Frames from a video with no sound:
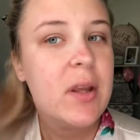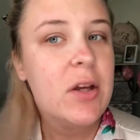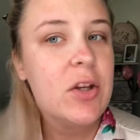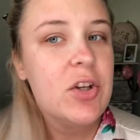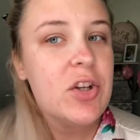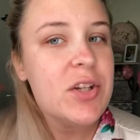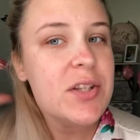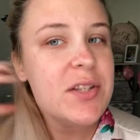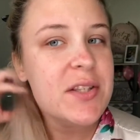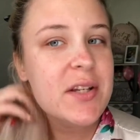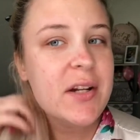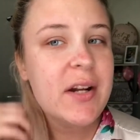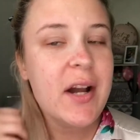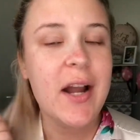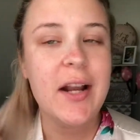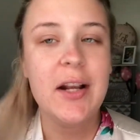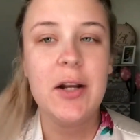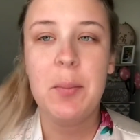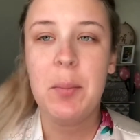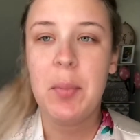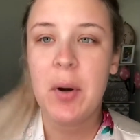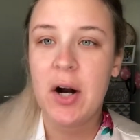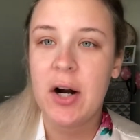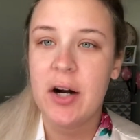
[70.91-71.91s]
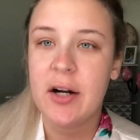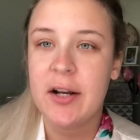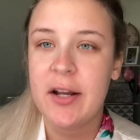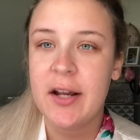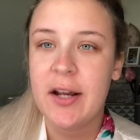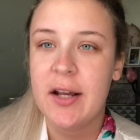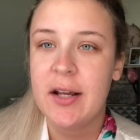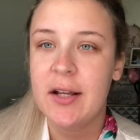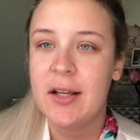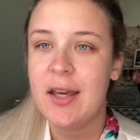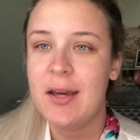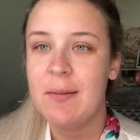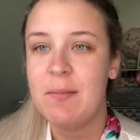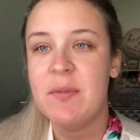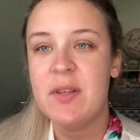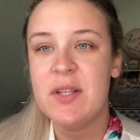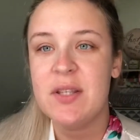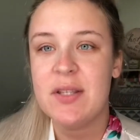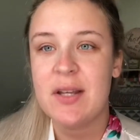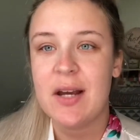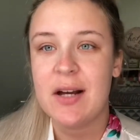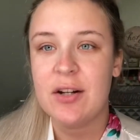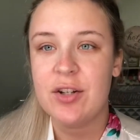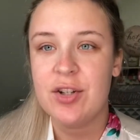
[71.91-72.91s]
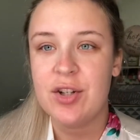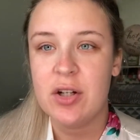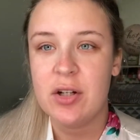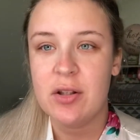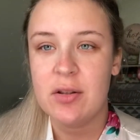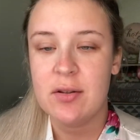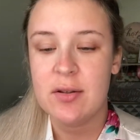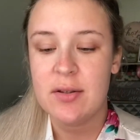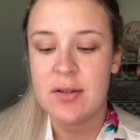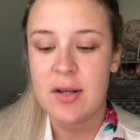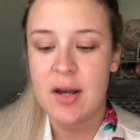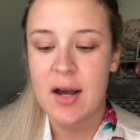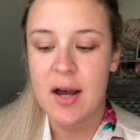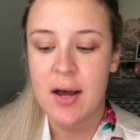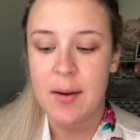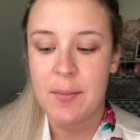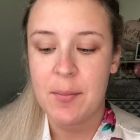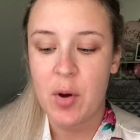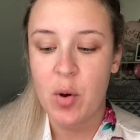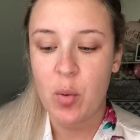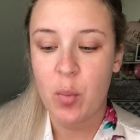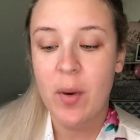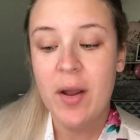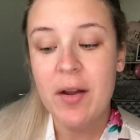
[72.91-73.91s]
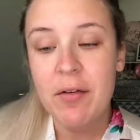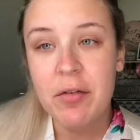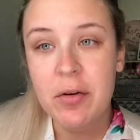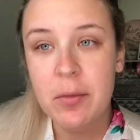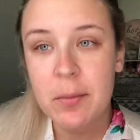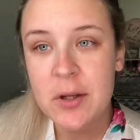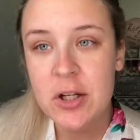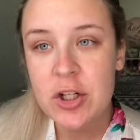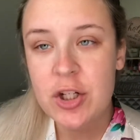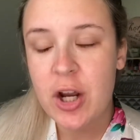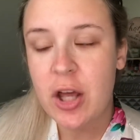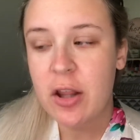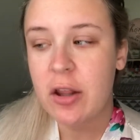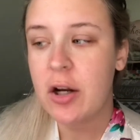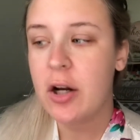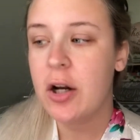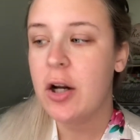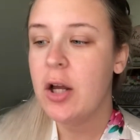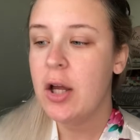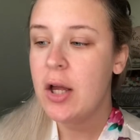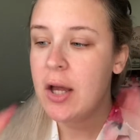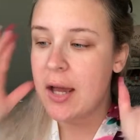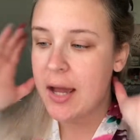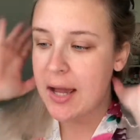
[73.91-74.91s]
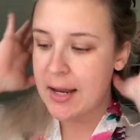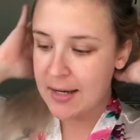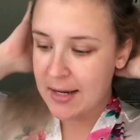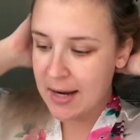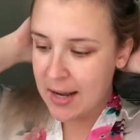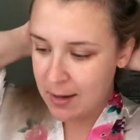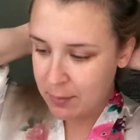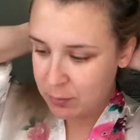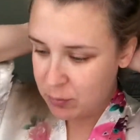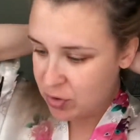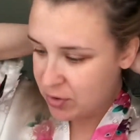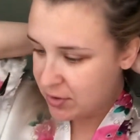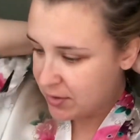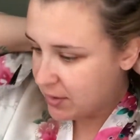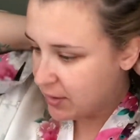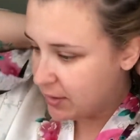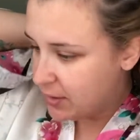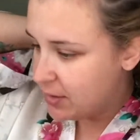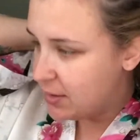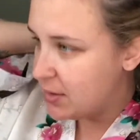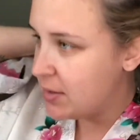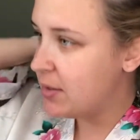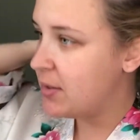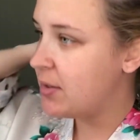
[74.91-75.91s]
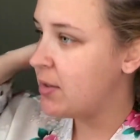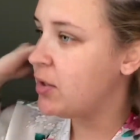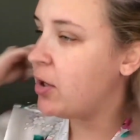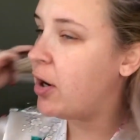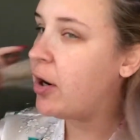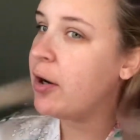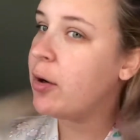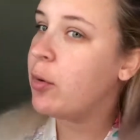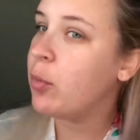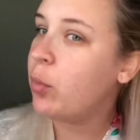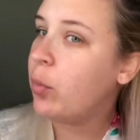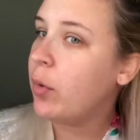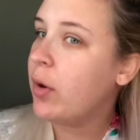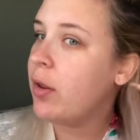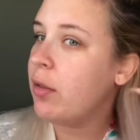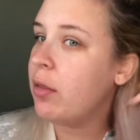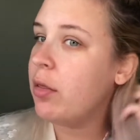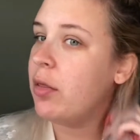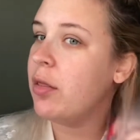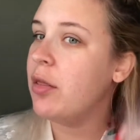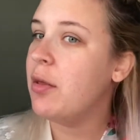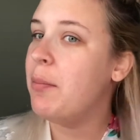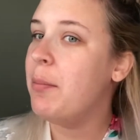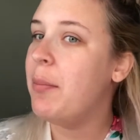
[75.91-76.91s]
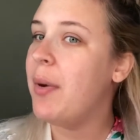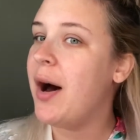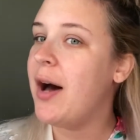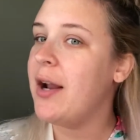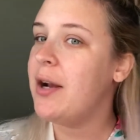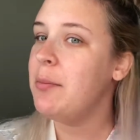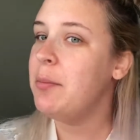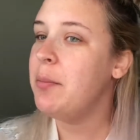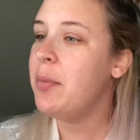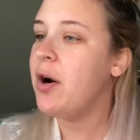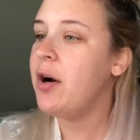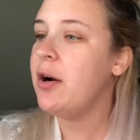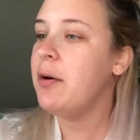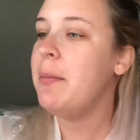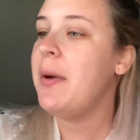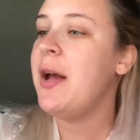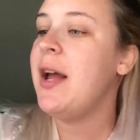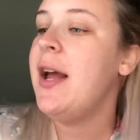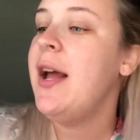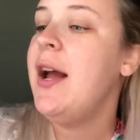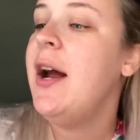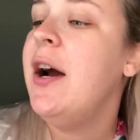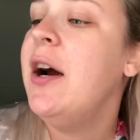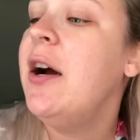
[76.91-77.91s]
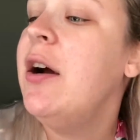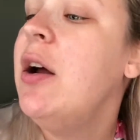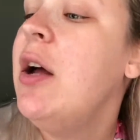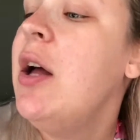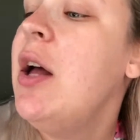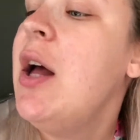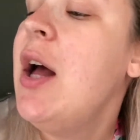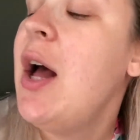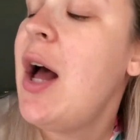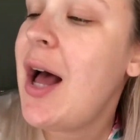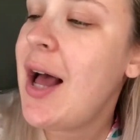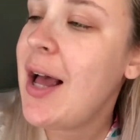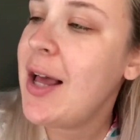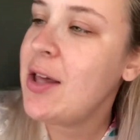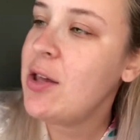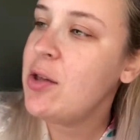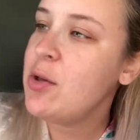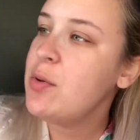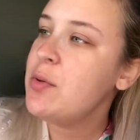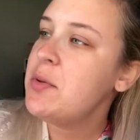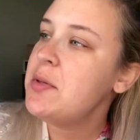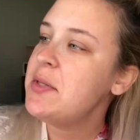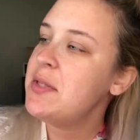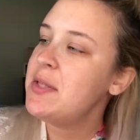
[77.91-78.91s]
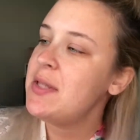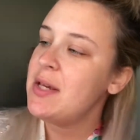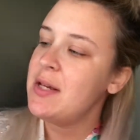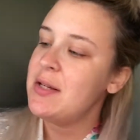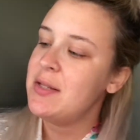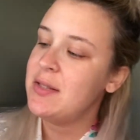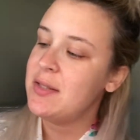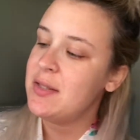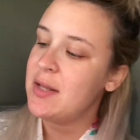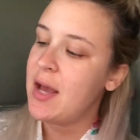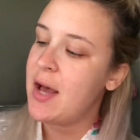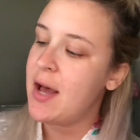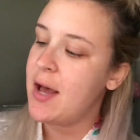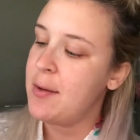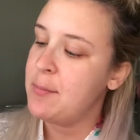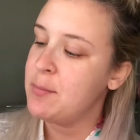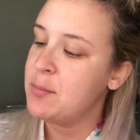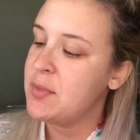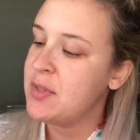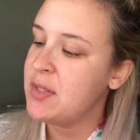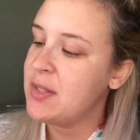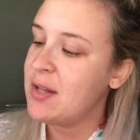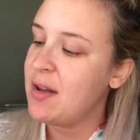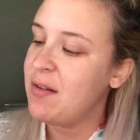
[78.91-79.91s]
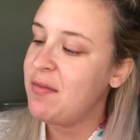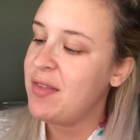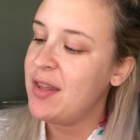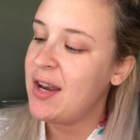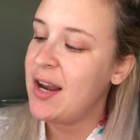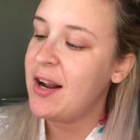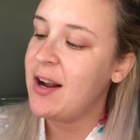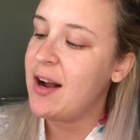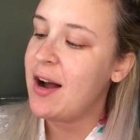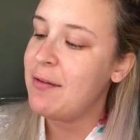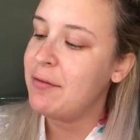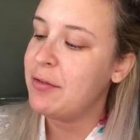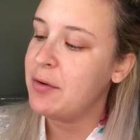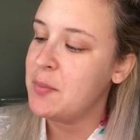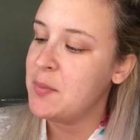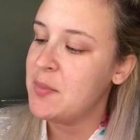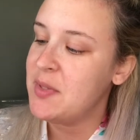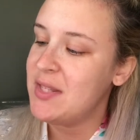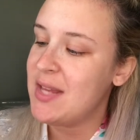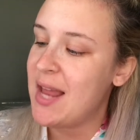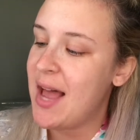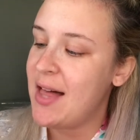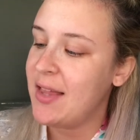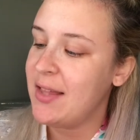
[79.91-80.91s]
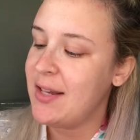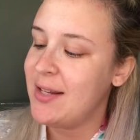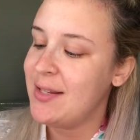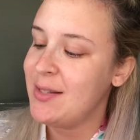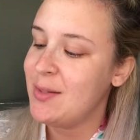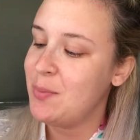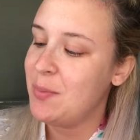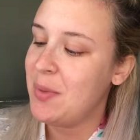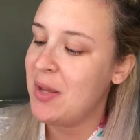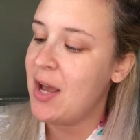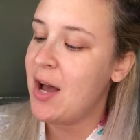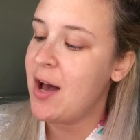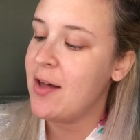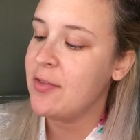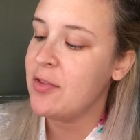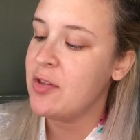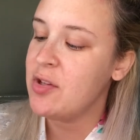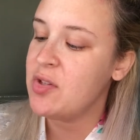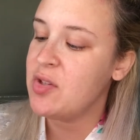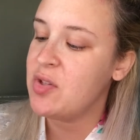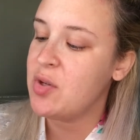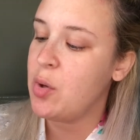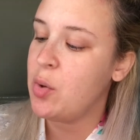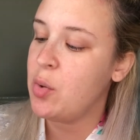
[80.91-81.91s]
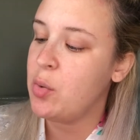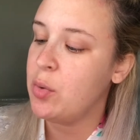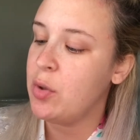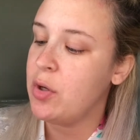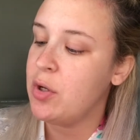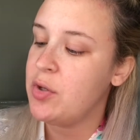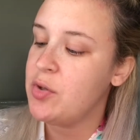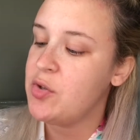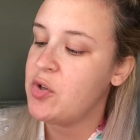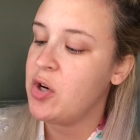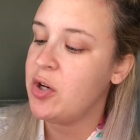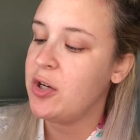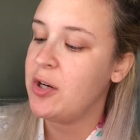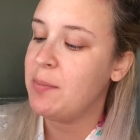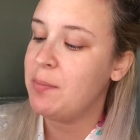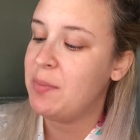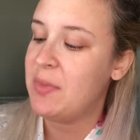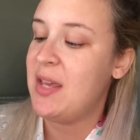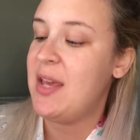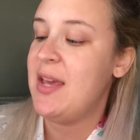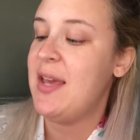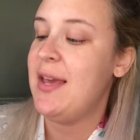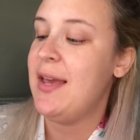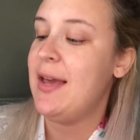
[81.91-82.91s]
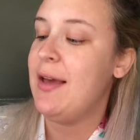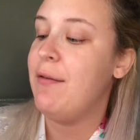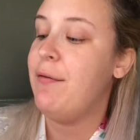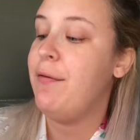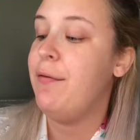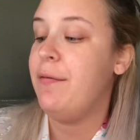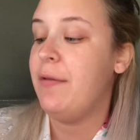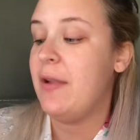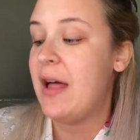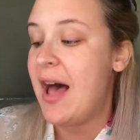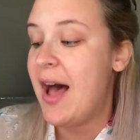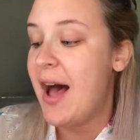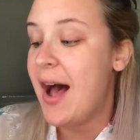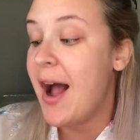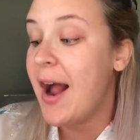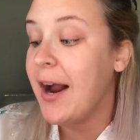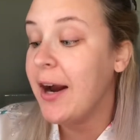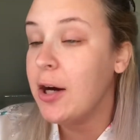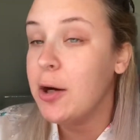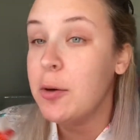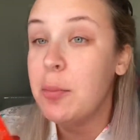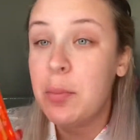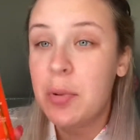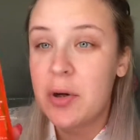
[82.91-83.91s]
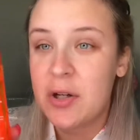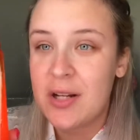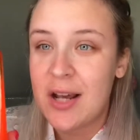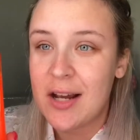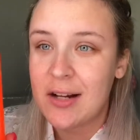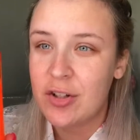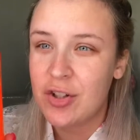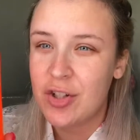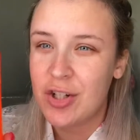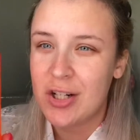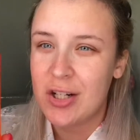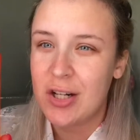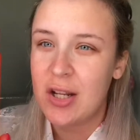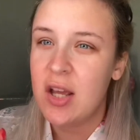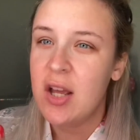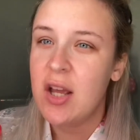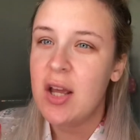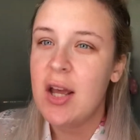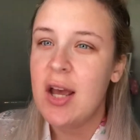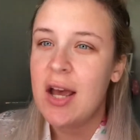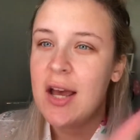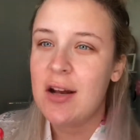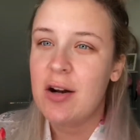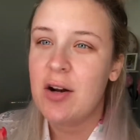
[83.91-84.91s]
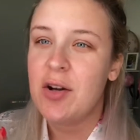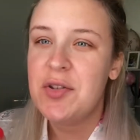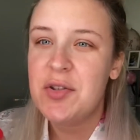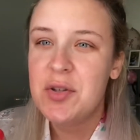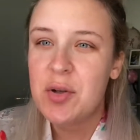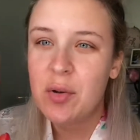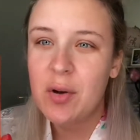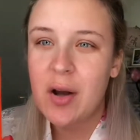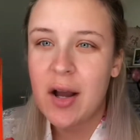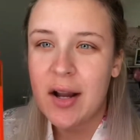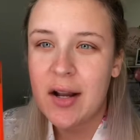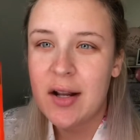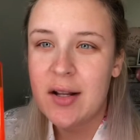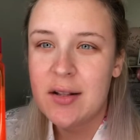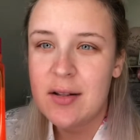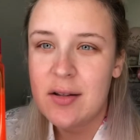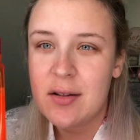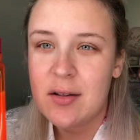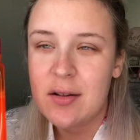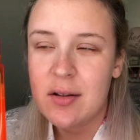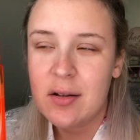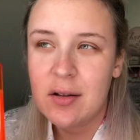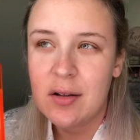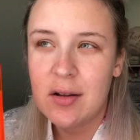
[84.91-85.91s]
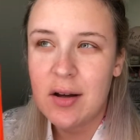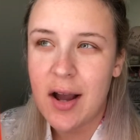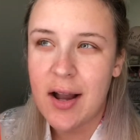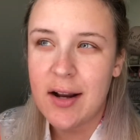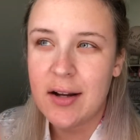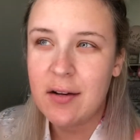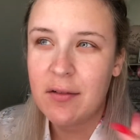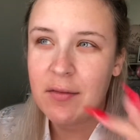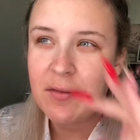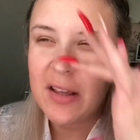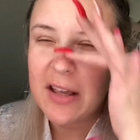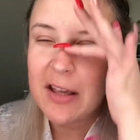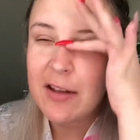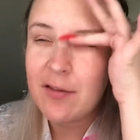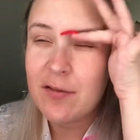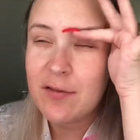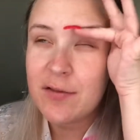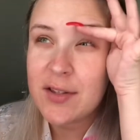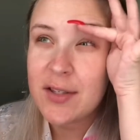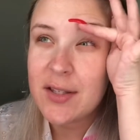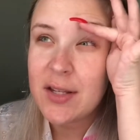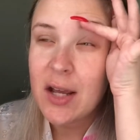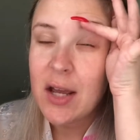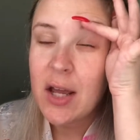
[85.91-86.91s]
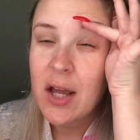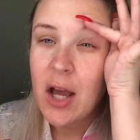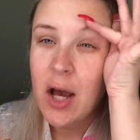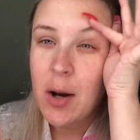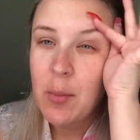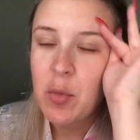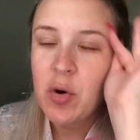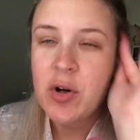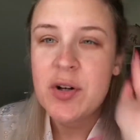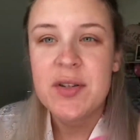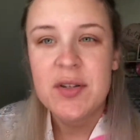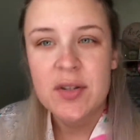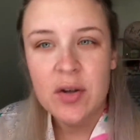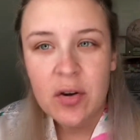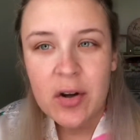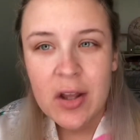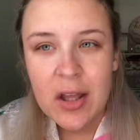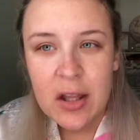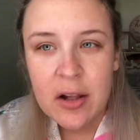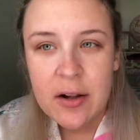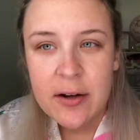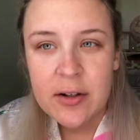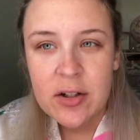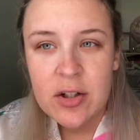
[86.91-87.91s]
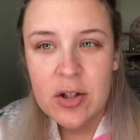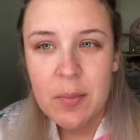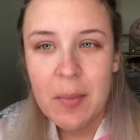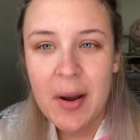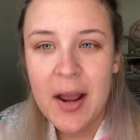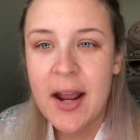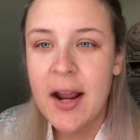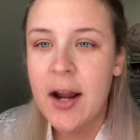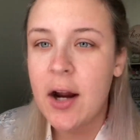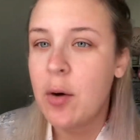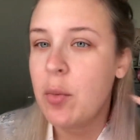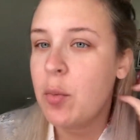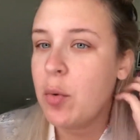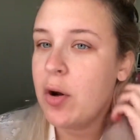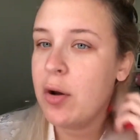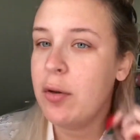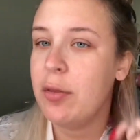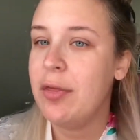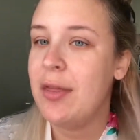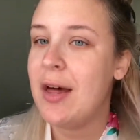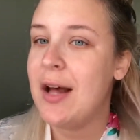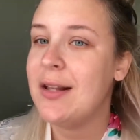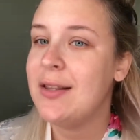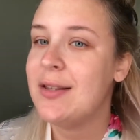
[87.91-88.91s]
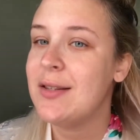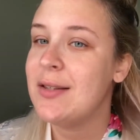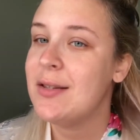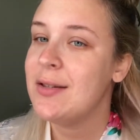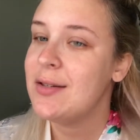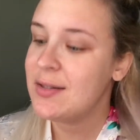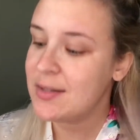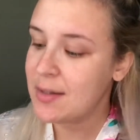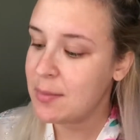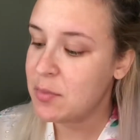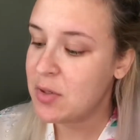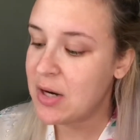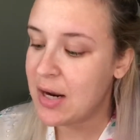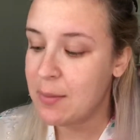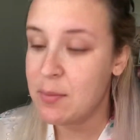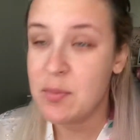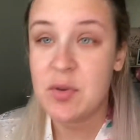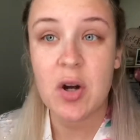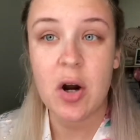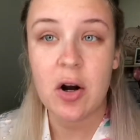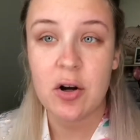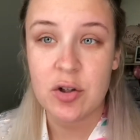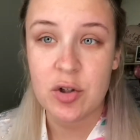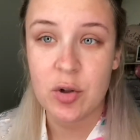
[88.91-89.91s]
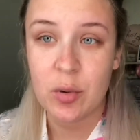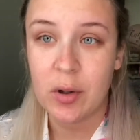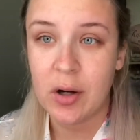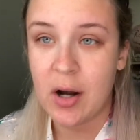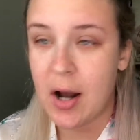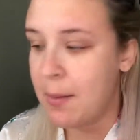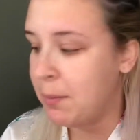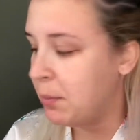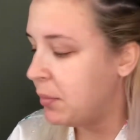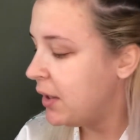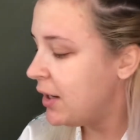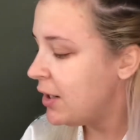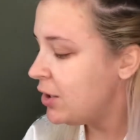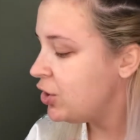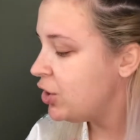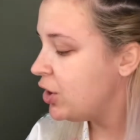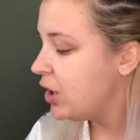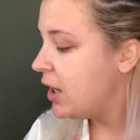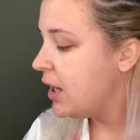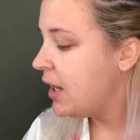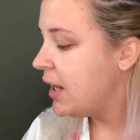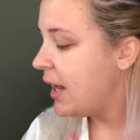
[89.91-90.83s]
just to kind of part it, keep the sections away from each other. And now I'm just going to start with the bottom part of my hair. I use this stuff that I got from Sally's Beyond the Zone Turn Up the Heat flat iron protection. It also kind of gives a more silky look to my hair, where that's sometimes hard to accomplish.